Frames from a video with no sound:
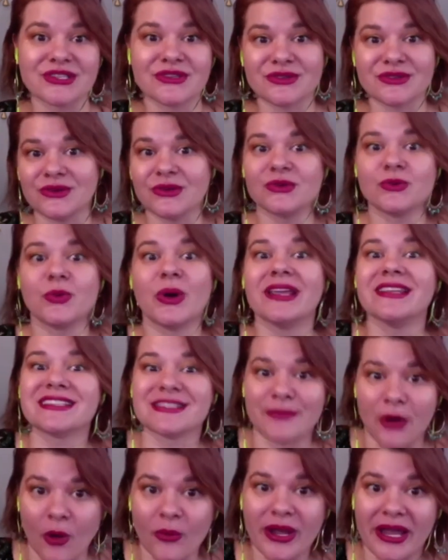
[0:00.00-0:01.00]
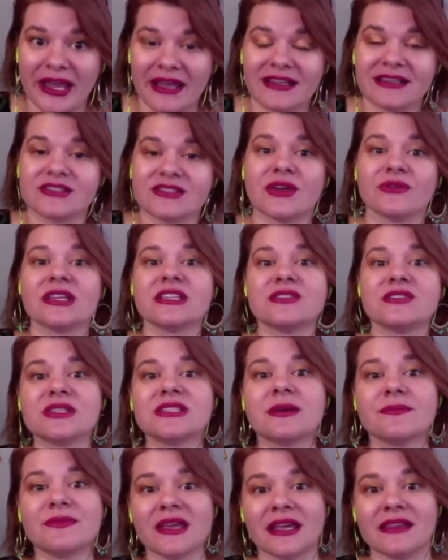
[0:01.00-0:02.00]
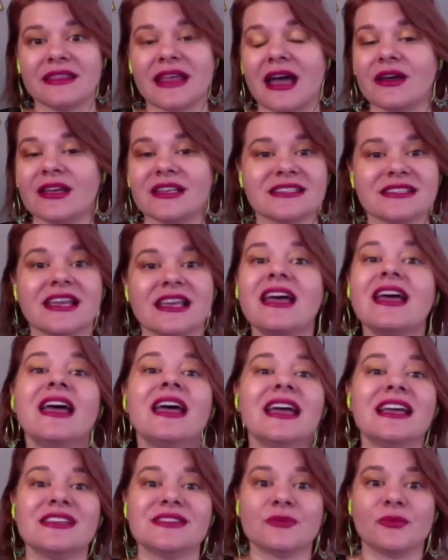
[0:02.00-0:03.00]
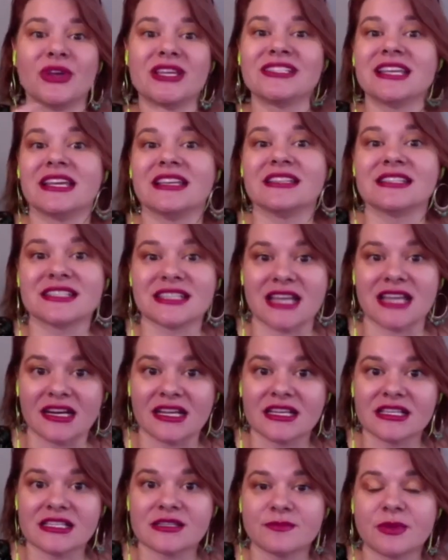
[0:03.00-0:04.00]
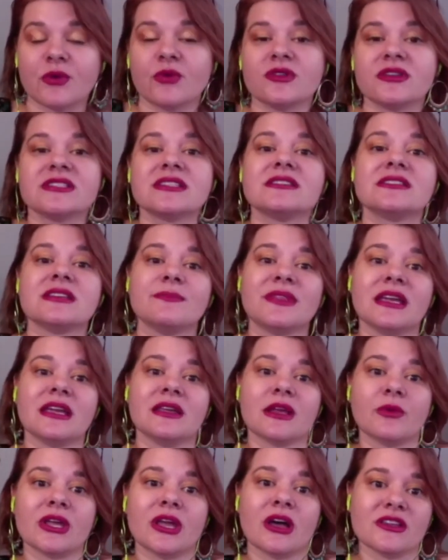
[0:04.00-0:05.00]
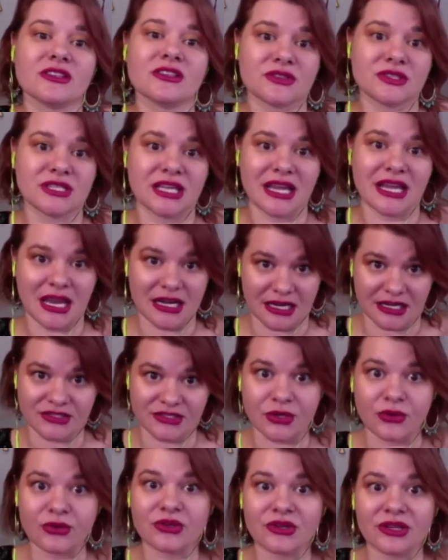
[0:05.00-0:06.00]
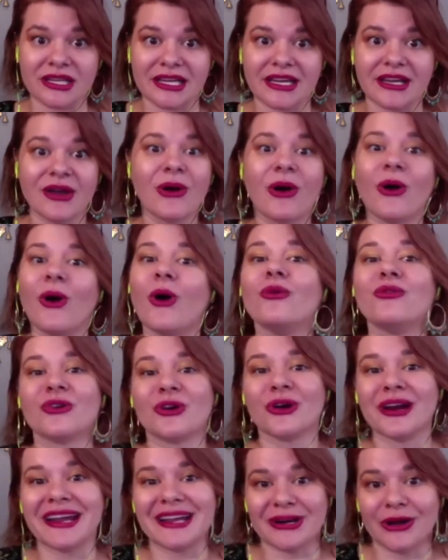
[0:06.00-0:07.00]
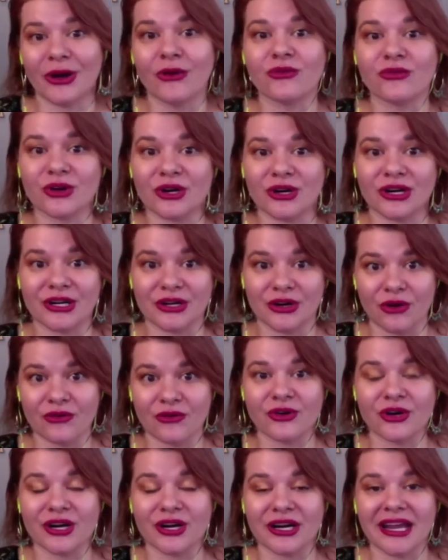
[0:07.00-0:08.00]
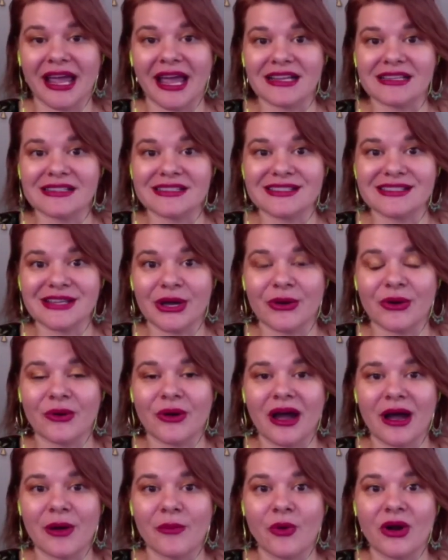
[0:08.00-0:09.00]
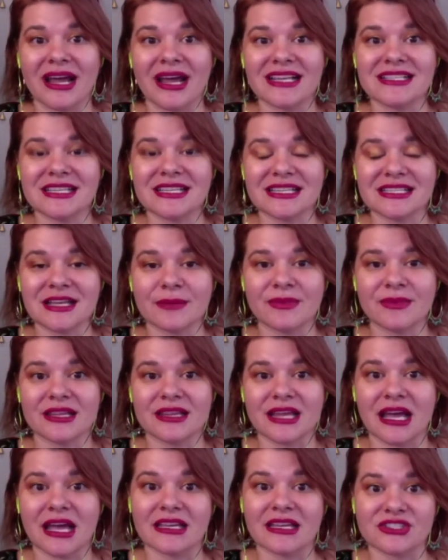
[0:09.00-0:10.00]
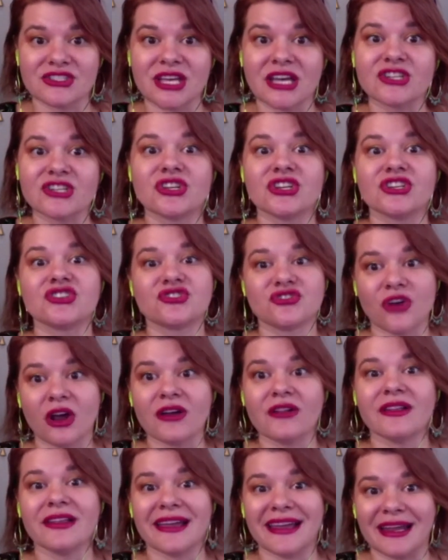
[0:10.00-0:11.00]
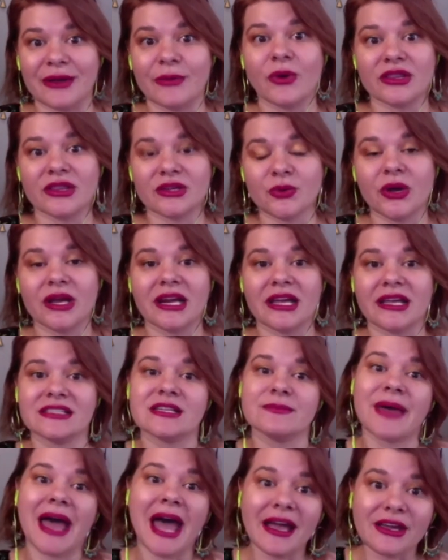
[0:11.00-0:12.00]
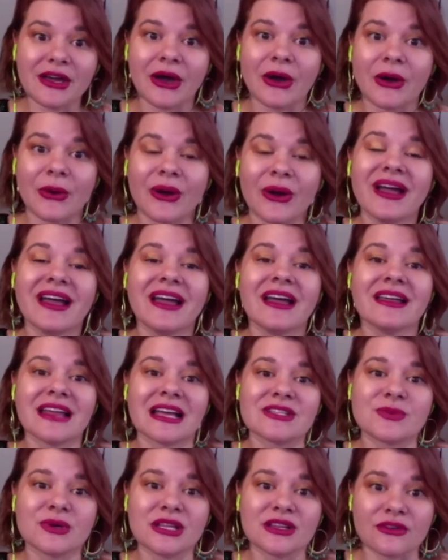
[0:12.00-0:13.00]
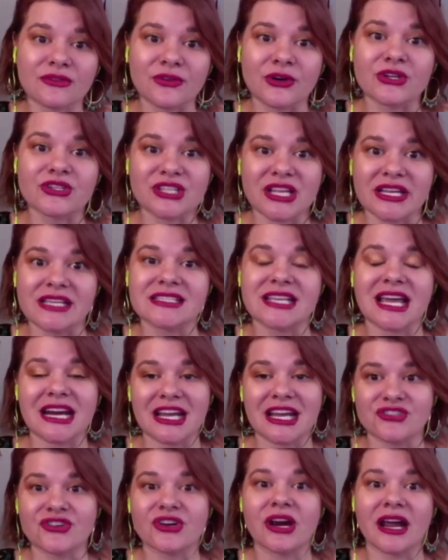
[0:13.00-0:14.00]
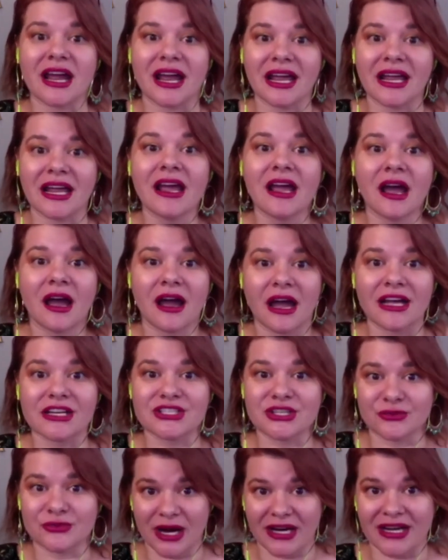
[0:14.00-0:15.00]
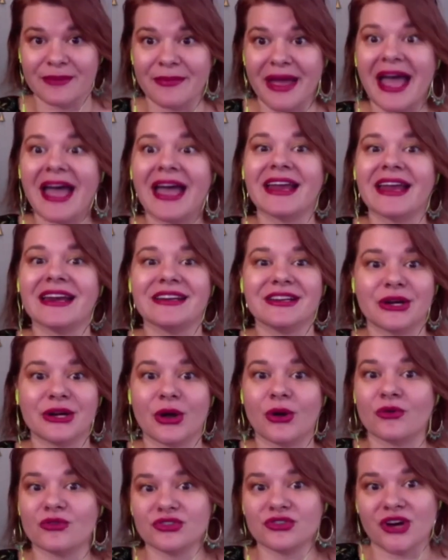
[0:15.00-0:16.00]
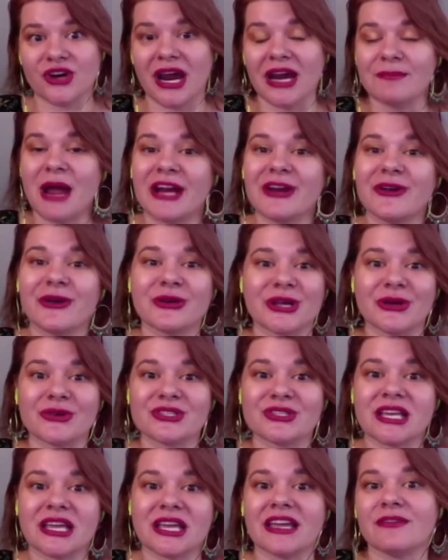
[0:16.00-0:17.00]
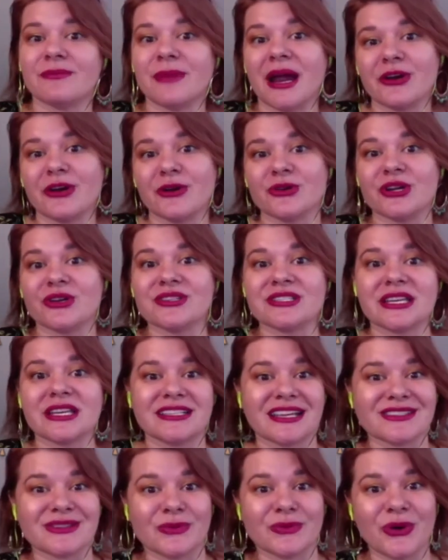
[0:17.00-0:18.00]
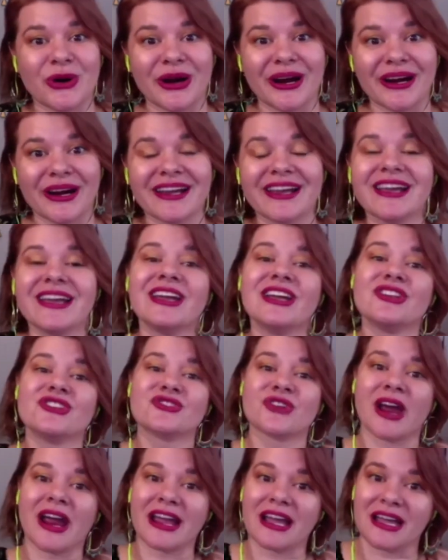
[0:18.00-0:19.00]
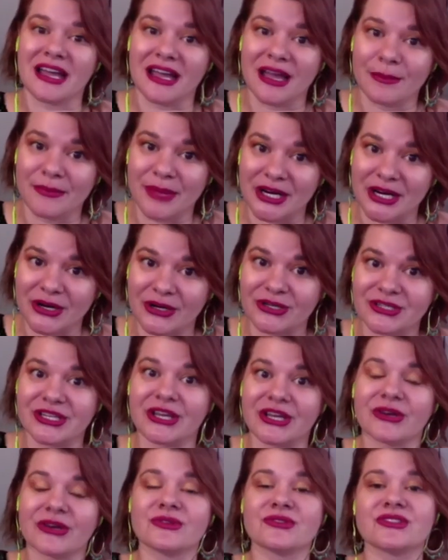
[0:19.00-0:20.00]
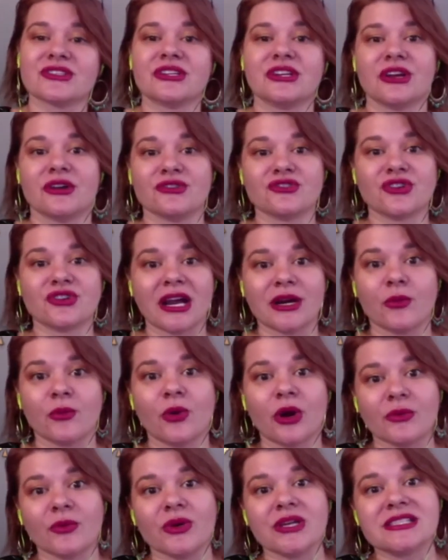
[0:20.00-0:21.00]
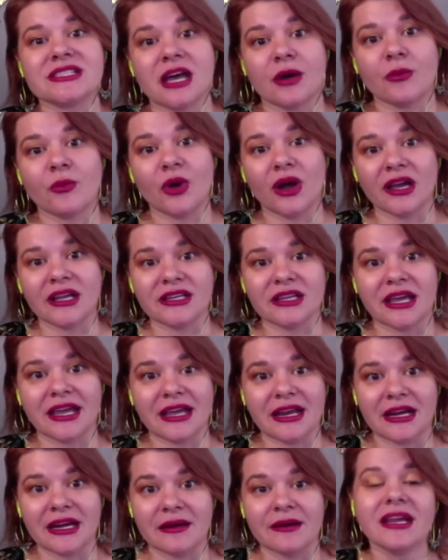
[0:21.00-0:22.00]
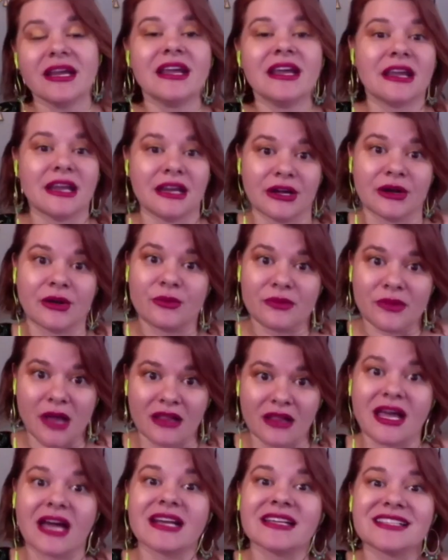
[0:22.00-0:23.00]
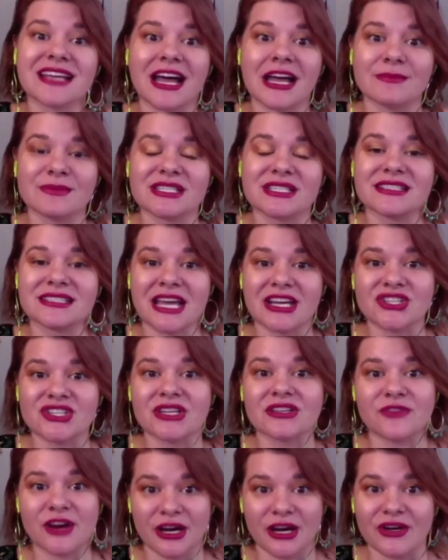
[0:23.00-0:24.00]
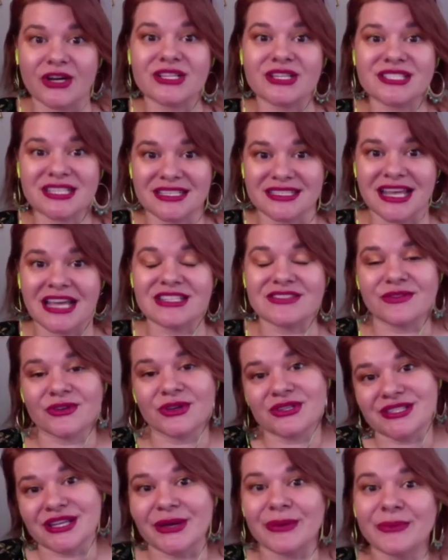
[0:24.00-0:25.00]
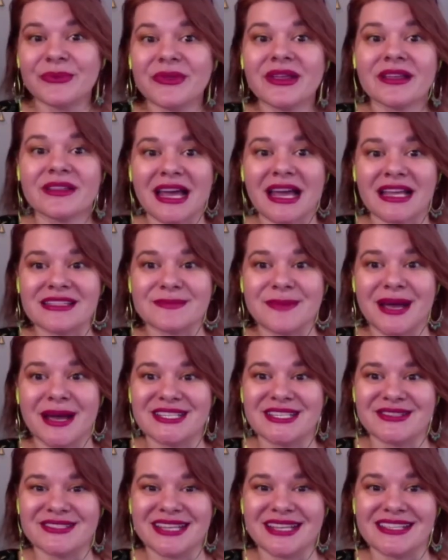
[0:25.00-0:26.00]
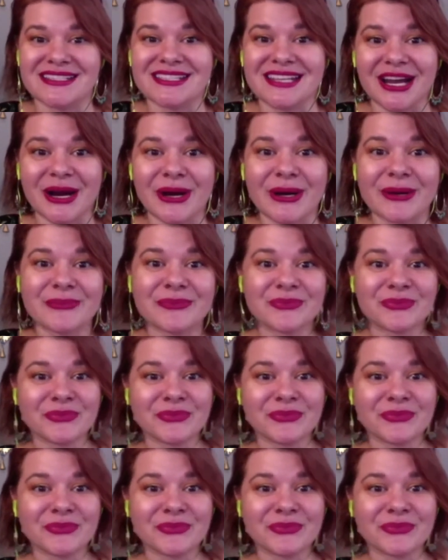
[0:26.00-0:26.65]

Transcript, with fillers: to quit smoking so this was something that mm. is uh, we see in studies but this is something that we also see anecdotally over and over and over again. So uh, when I see somebody that is actually struggling with quitting tobacco, that's one of the first things that I try. Uh, to recommend, you know, try microdosing. If microdosing doesn't work, try a bigger dose. You know, try to work with someone, and you know, a lot of times it's actually very, very successful. So that's my two cents there